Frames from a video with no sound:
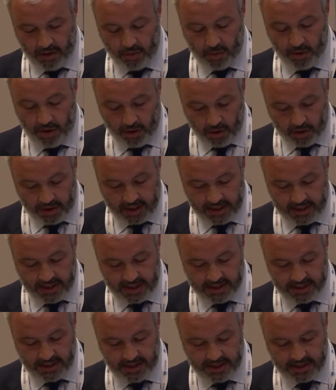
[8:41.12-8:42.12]
We look at
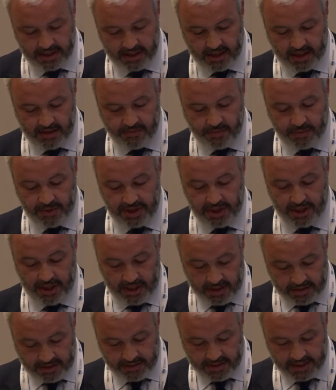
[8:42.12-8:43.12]
this initiative with
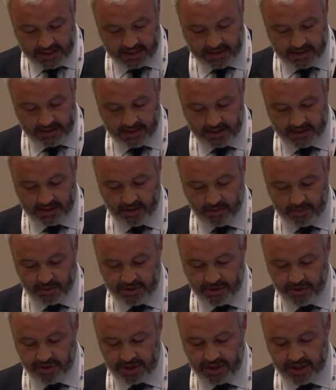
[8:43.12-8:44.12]
interest as an
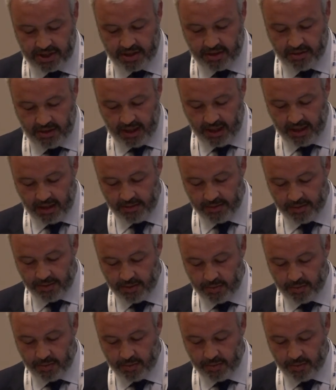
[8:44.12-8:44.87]
opportunity to deal